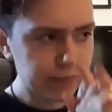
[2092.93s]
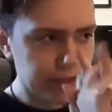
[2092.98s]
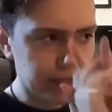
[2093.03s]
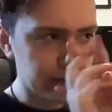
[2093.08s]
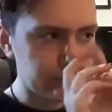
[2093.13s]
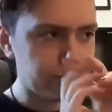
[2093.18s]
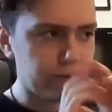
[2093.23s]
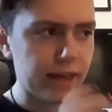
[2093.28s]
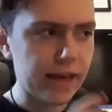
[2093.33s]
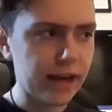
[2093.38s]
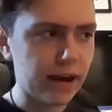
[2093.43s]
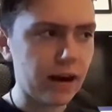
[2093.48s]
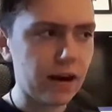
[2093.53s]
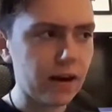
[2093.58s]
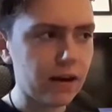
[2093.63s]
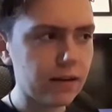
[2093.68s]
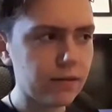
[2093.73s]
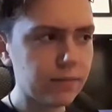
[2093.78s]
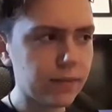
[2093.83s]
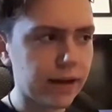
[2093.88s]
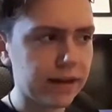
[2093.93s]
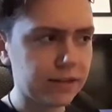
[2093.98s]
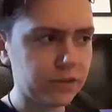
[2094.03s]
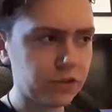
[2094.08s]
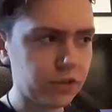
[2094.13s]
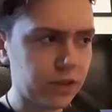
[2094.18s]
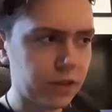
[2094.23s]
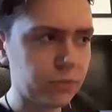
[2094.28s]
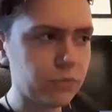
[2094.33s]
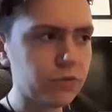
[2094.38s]
if they are
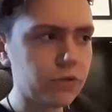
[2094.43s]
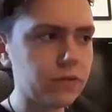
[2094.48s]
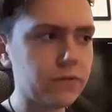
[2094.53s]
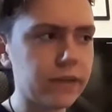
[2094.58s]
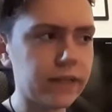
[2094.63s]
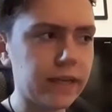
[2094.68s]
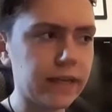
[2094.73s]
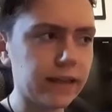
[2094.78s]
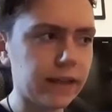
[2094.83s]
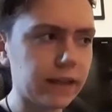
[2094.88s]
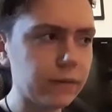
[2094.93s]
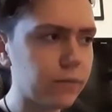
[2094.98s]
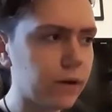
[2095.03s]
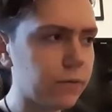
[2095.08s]
actually improving it, like